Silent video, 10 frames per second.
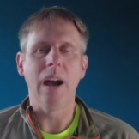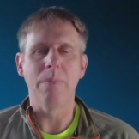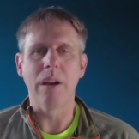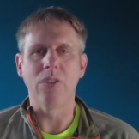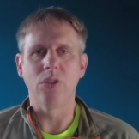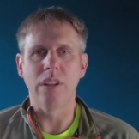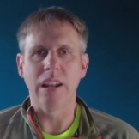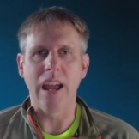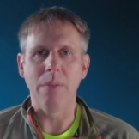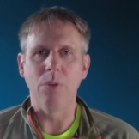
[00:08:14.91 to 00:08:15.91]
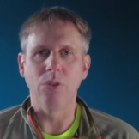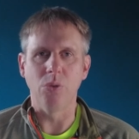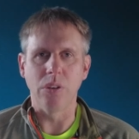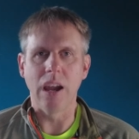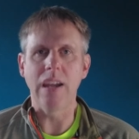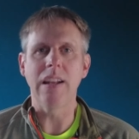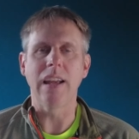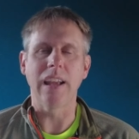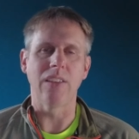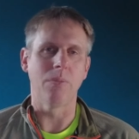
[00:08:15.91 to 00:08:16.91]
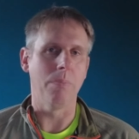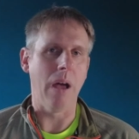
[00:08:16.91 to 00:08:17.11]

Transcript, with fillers: and make sure you're then able to gain and get some